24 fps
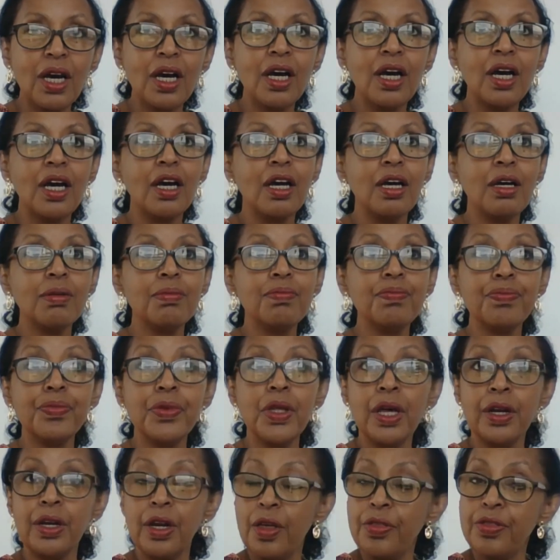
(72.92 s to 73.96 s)

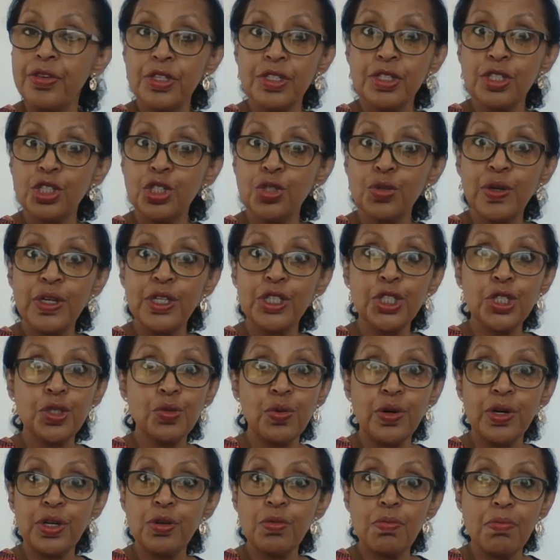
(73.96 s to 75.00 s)
Another situation
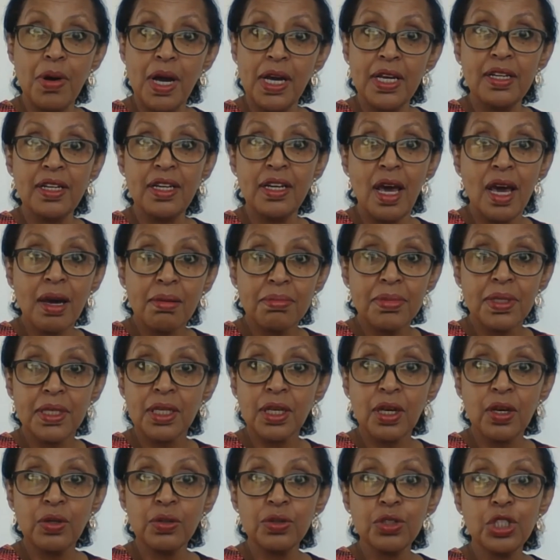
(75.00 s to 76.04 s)
where you might not be
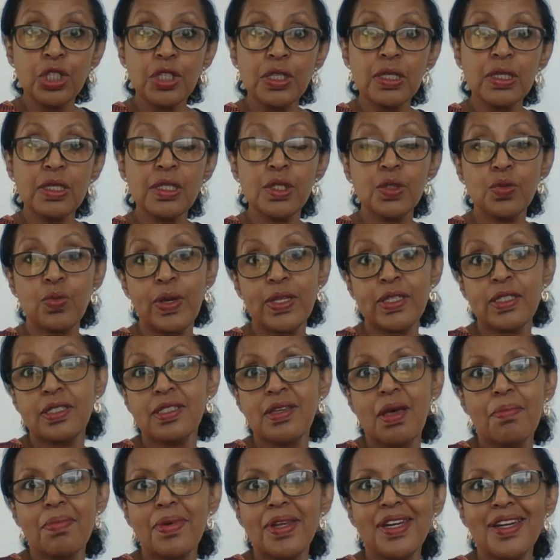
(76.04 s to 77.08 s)
coaching is when
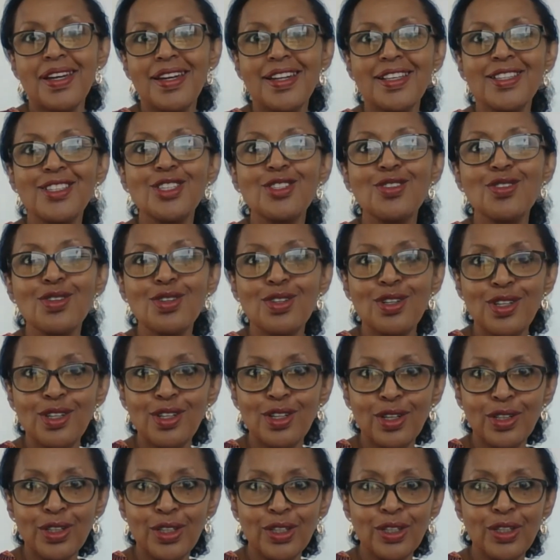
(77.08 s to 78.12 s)
somebody needs to
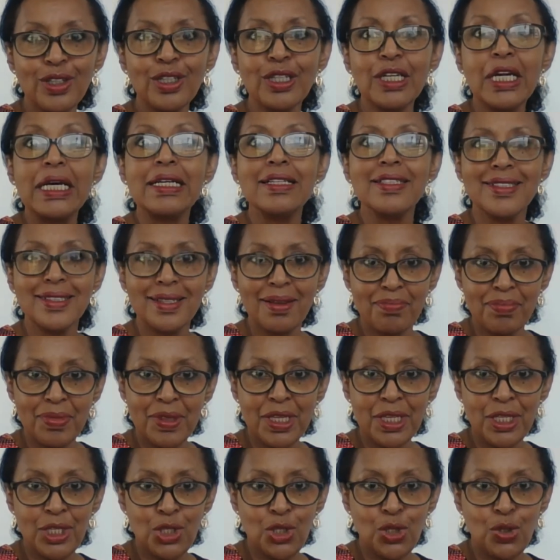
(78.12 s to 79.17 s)
learn
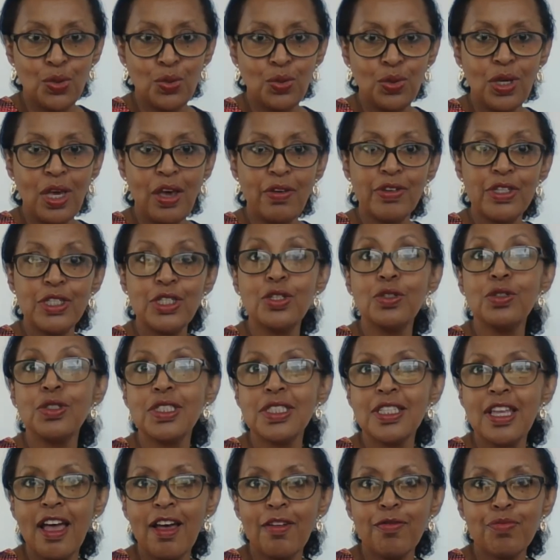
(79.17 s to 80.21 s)
something new. You have a new
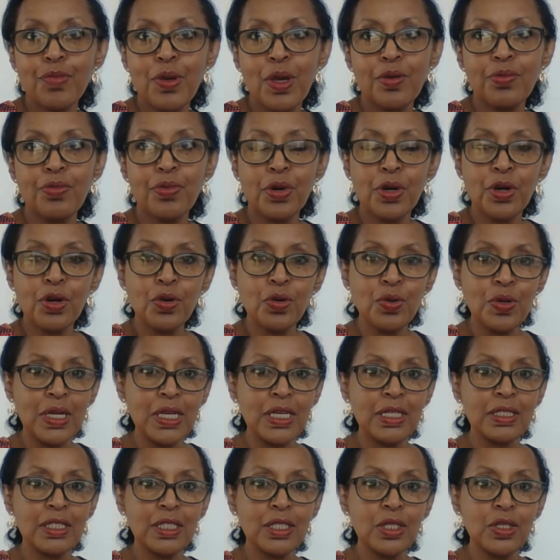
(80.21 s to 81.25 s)
staff member who
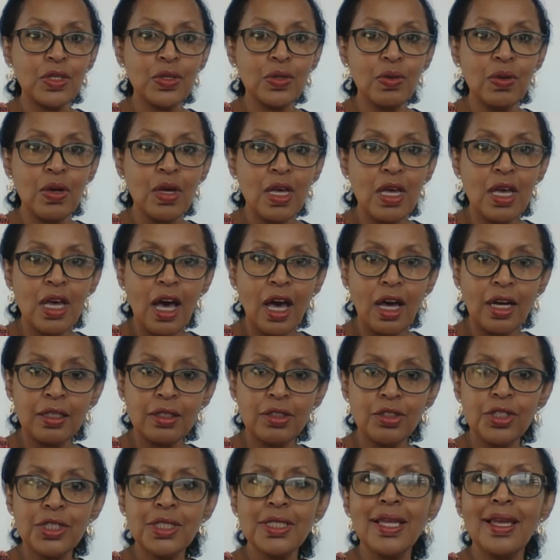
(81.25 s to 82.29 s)
needs to
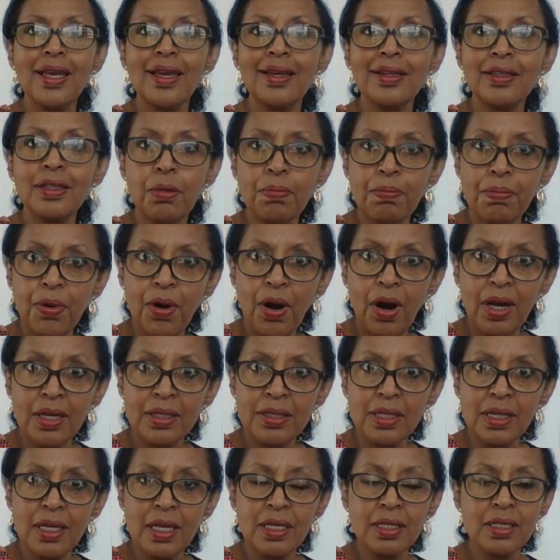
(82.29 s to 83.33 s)
understand a
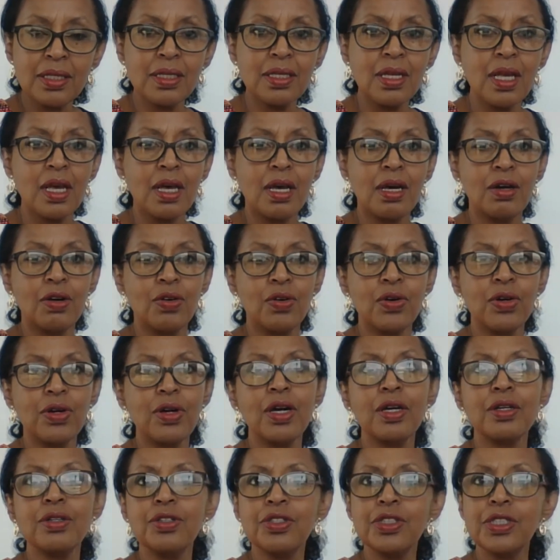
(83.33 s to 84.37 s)
process or
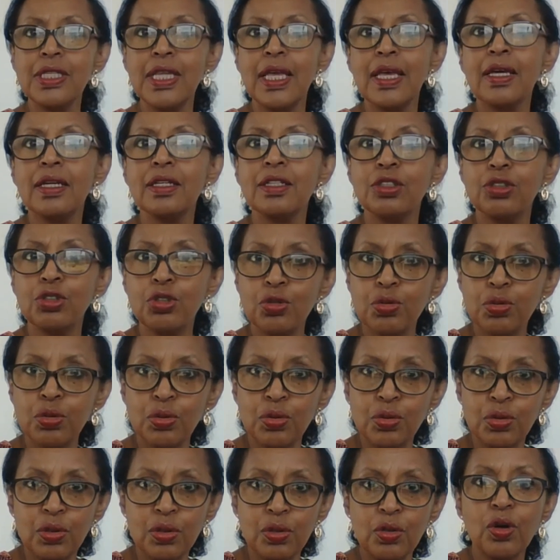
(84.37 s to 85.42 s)
understand a
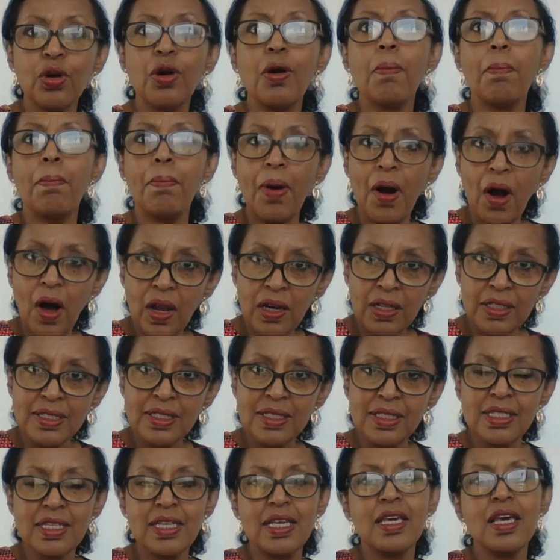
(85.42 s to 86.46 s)
tool or a
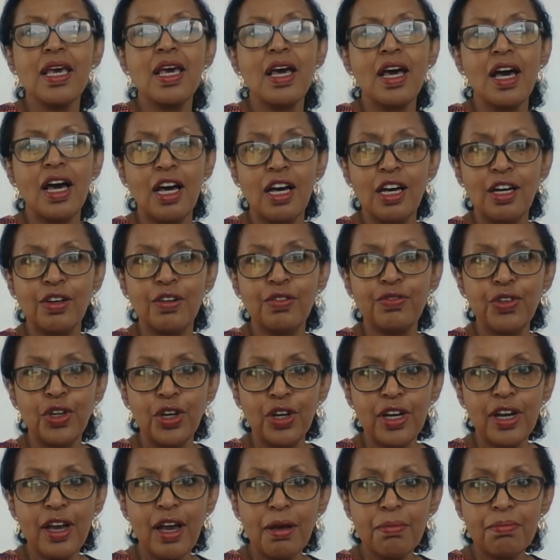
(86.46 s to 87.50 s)
policy of your
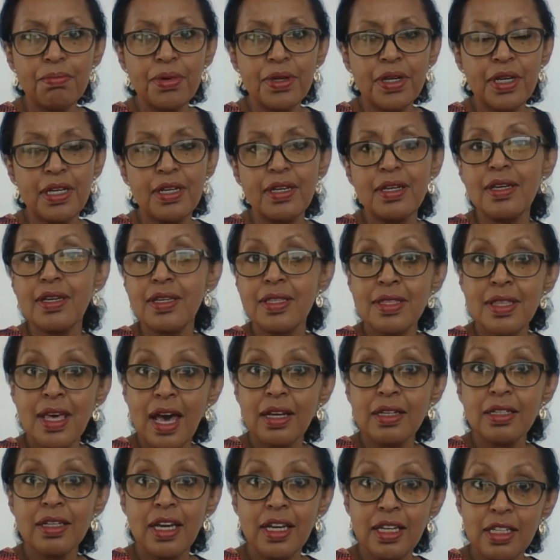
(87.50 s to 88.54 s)
company. In
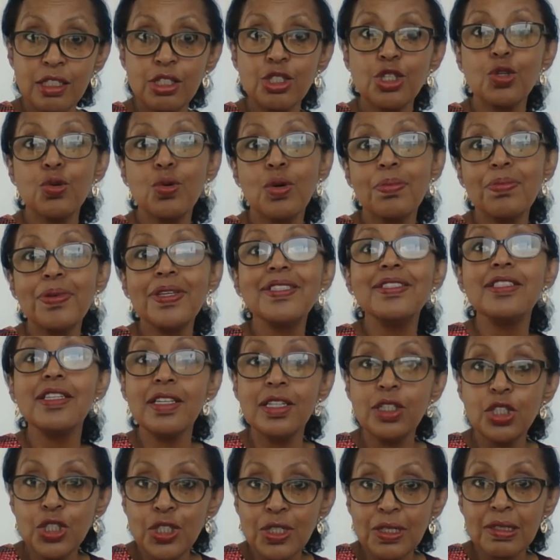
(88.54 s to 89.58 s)
that case, you will be
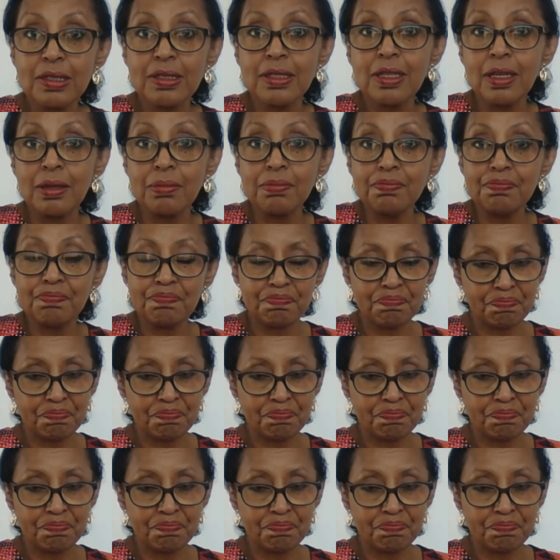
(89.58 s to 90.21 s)
teaching them.